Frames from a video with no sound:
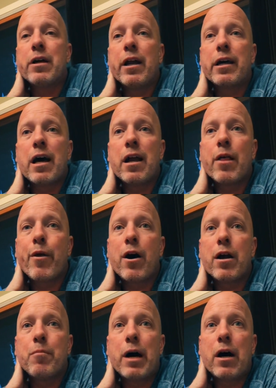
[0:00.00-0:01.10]
But then I kind
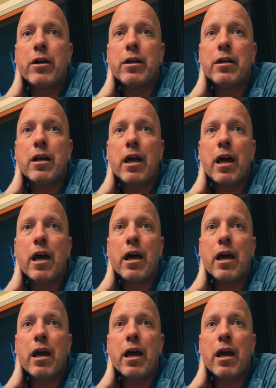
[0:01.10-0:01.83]
of thought about it